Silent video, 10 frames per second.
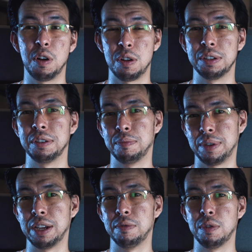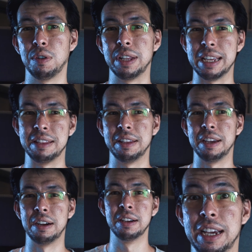also play a role in
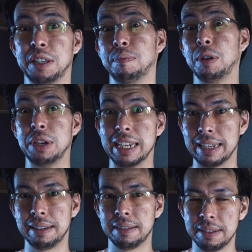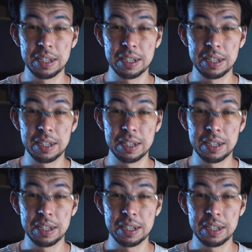their explodiness.